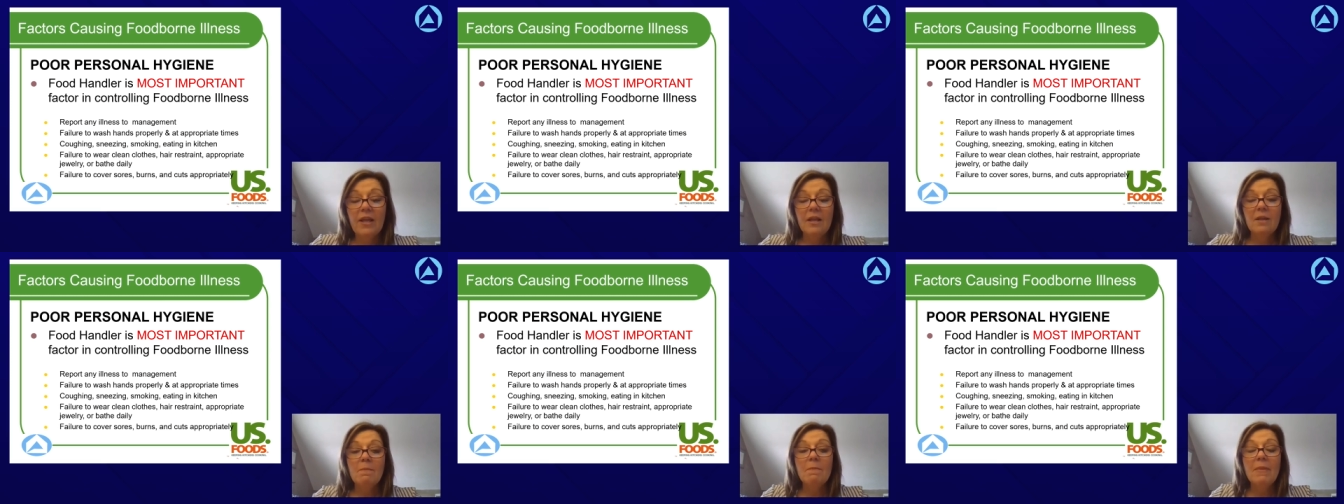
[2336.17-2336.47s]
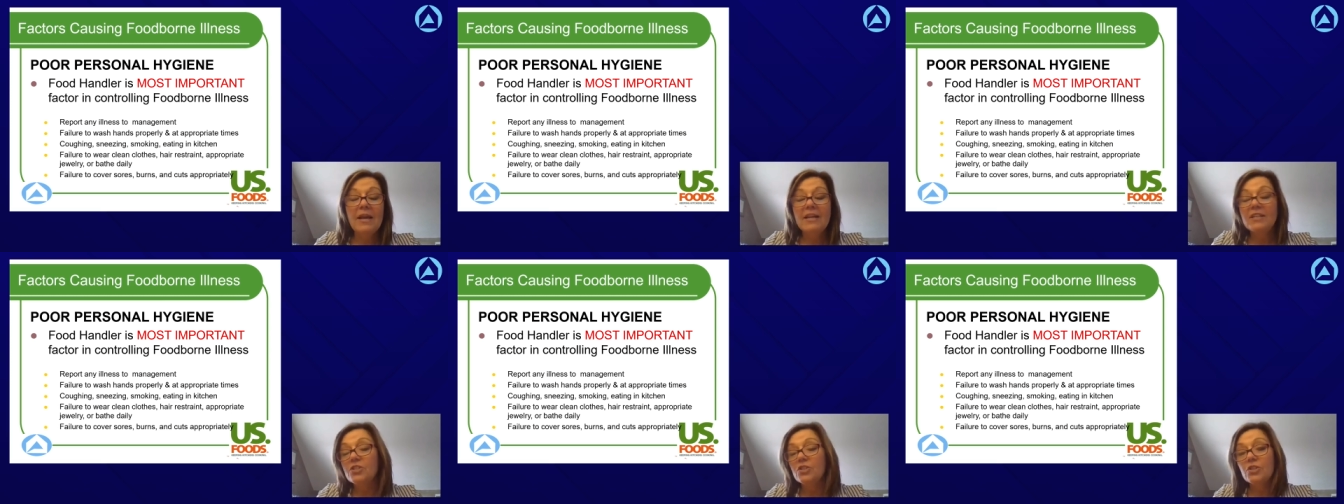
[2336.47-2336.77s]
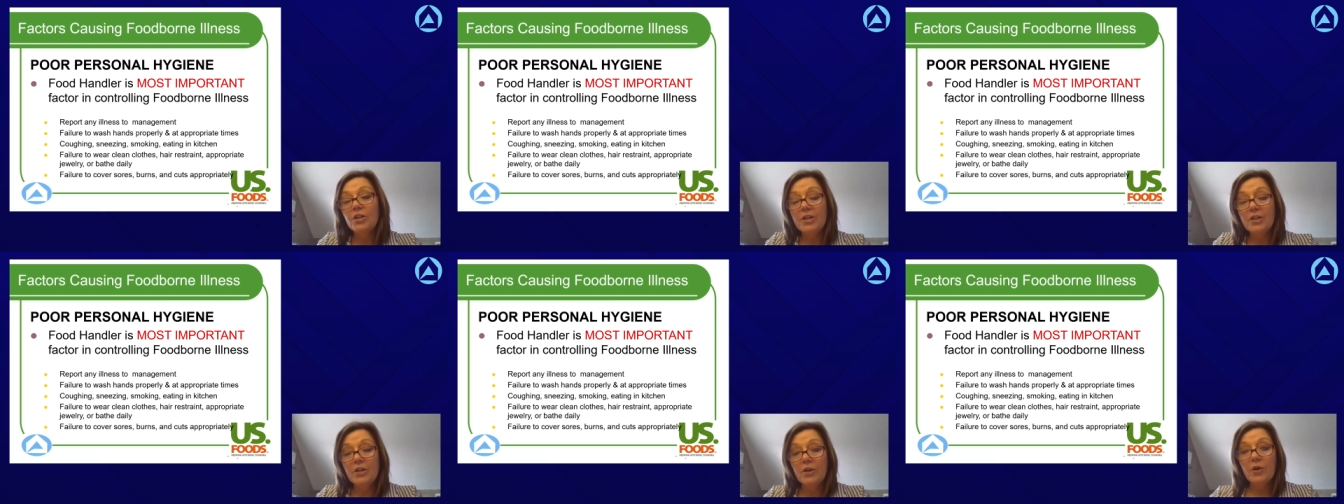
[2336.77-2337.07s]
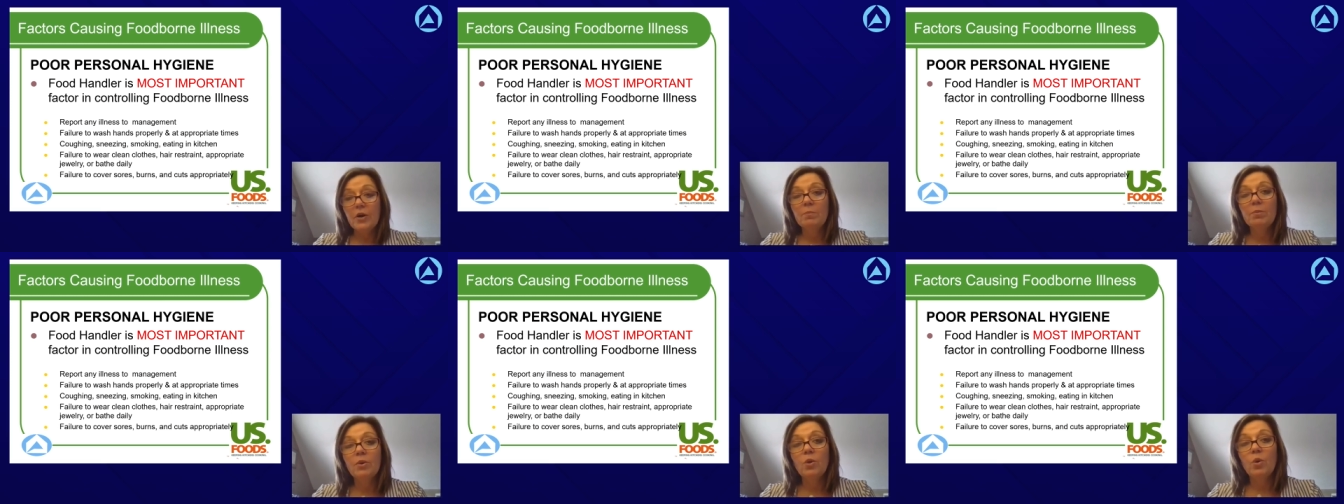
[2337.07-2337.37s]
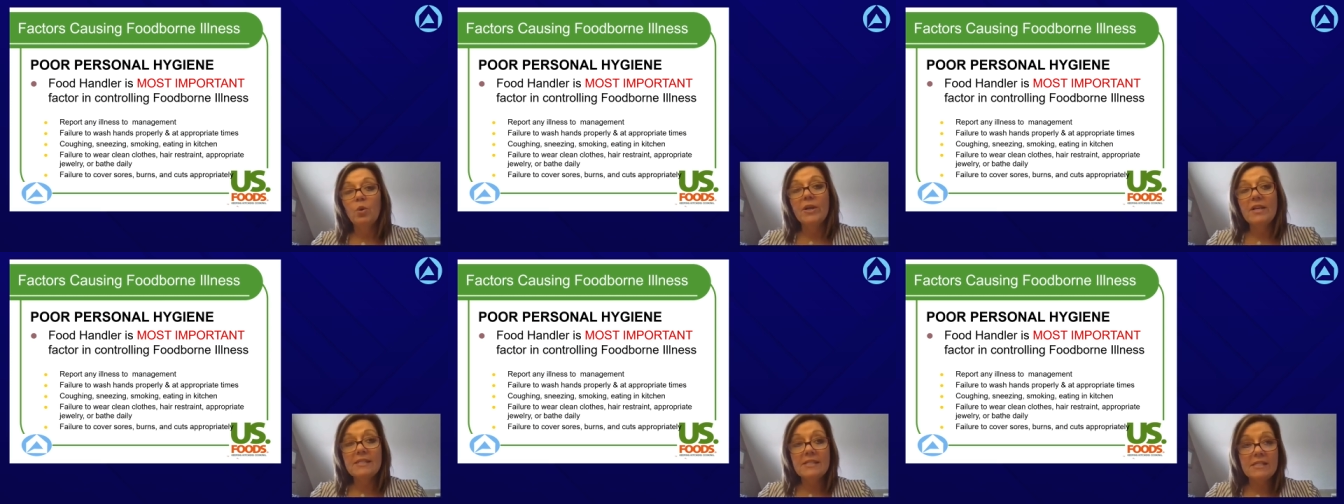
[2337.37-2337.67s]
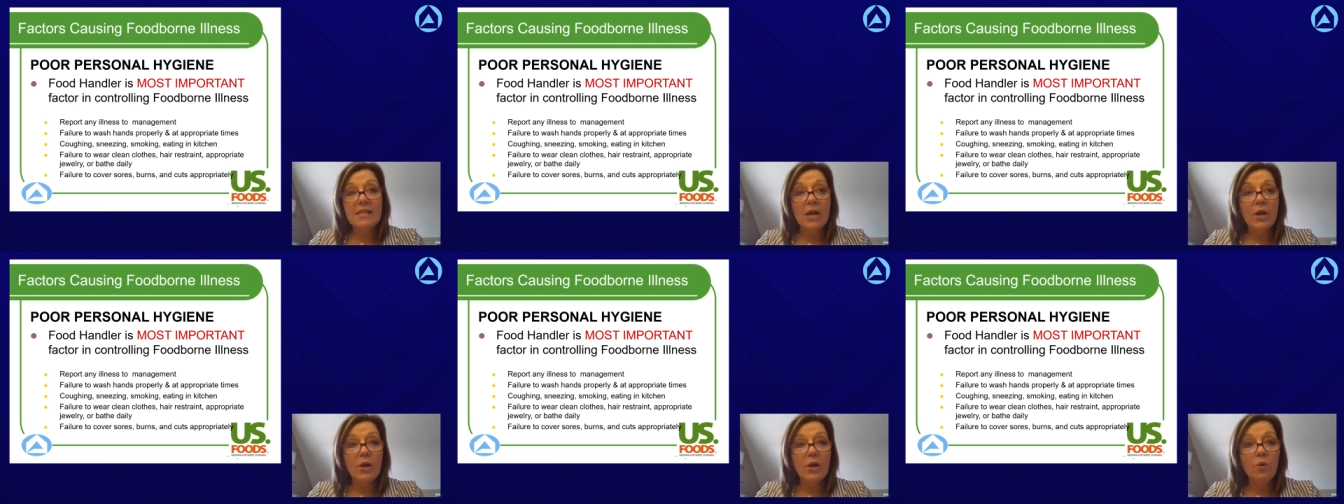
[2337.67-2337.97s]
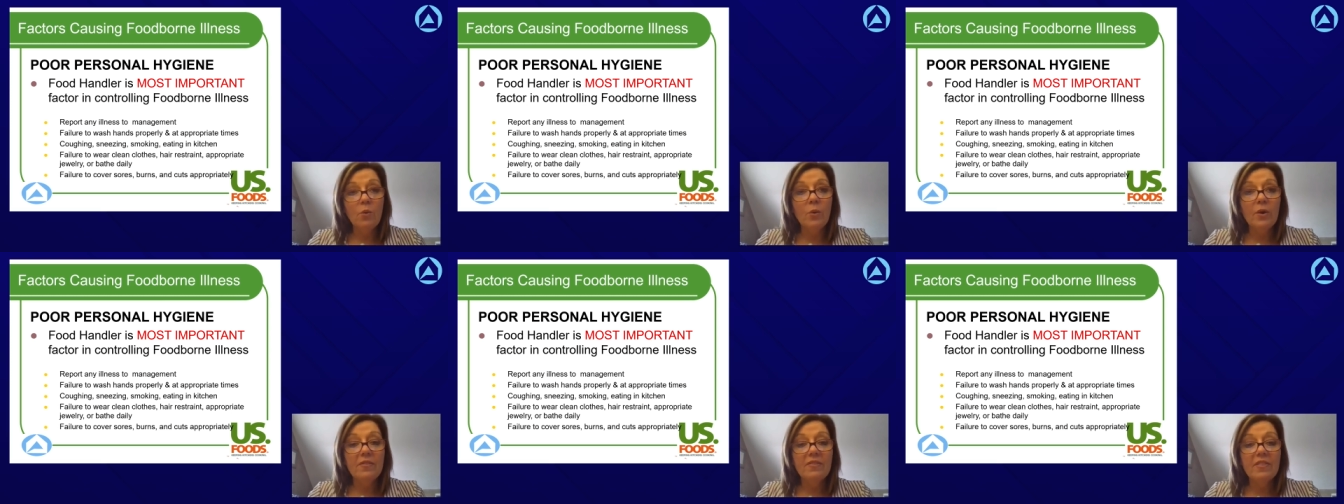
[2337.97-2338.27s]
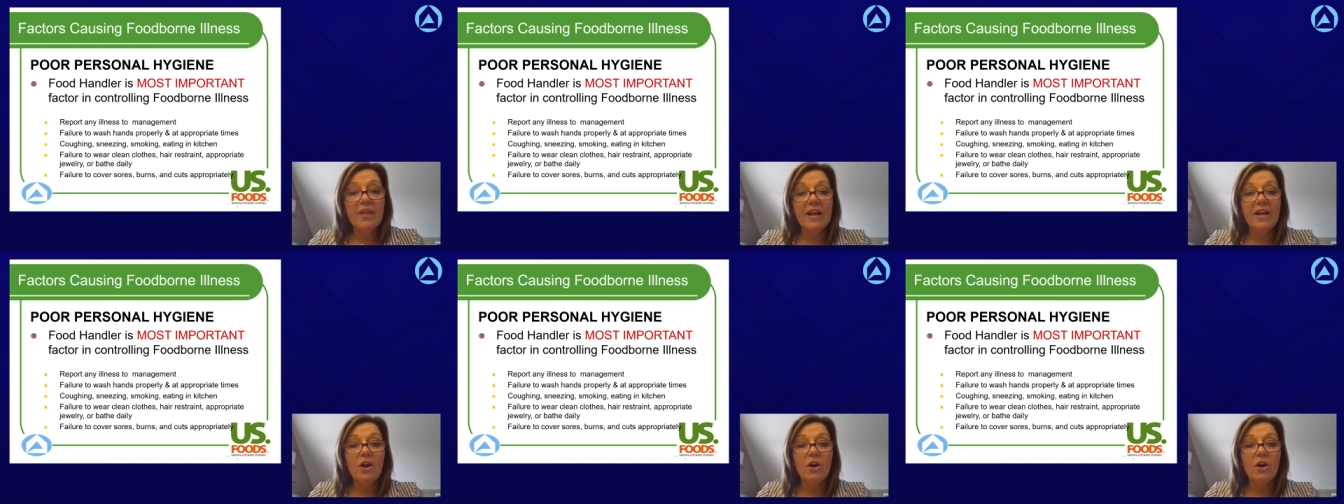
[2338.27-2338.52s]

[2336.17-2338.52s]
Make sure your employees know when they